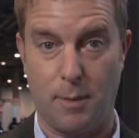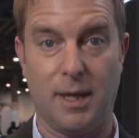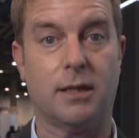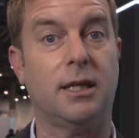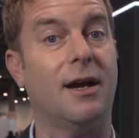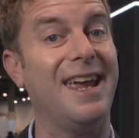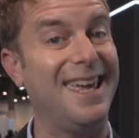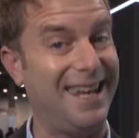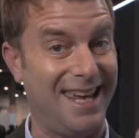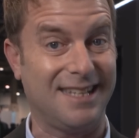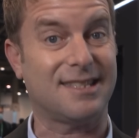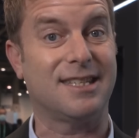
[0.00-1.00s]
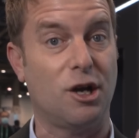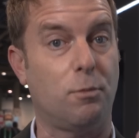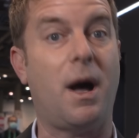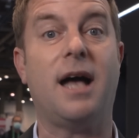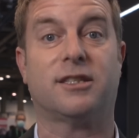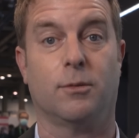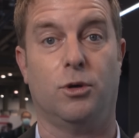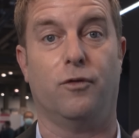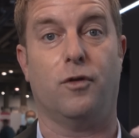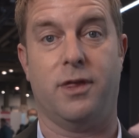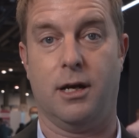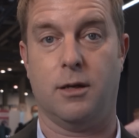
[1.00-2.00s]
me be clear, it is still
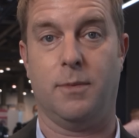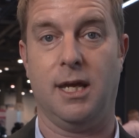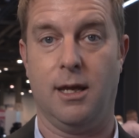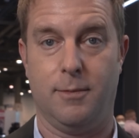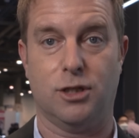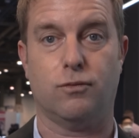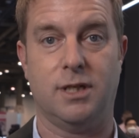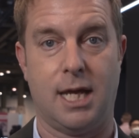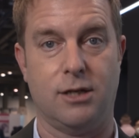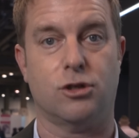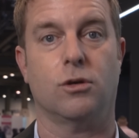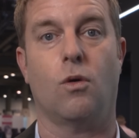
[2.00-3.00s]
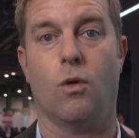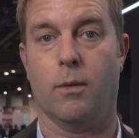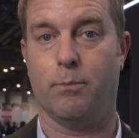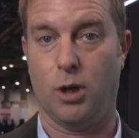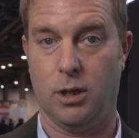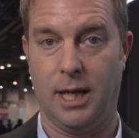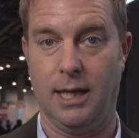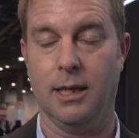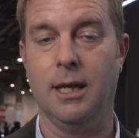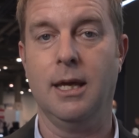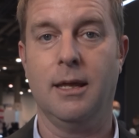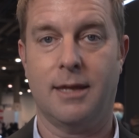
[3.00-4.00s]
possible for there to be image retention or burn-in.
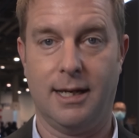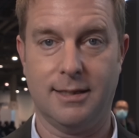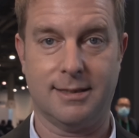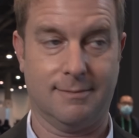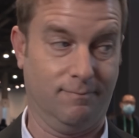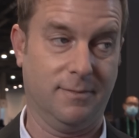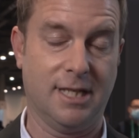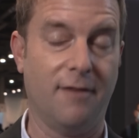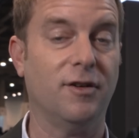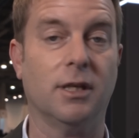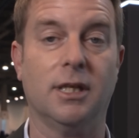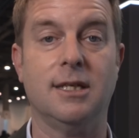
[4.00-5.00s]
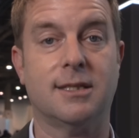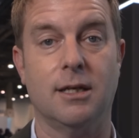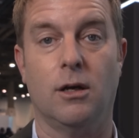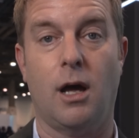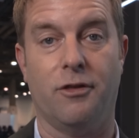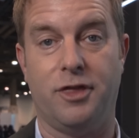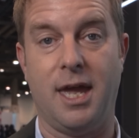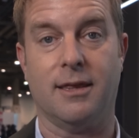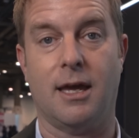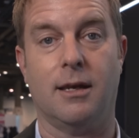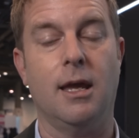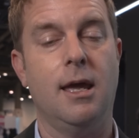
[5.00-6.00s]
That is definitely still a thing
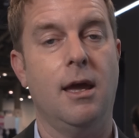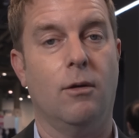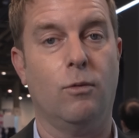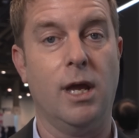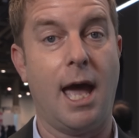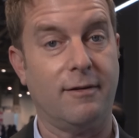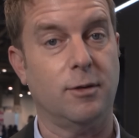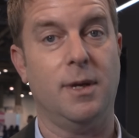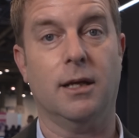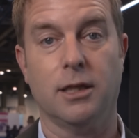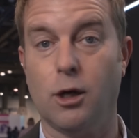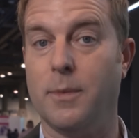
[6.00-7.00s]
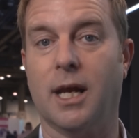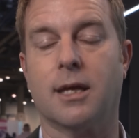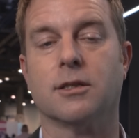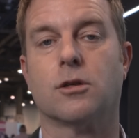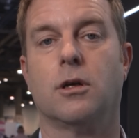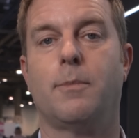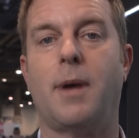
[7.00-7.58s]
that we have to be a little bit concerned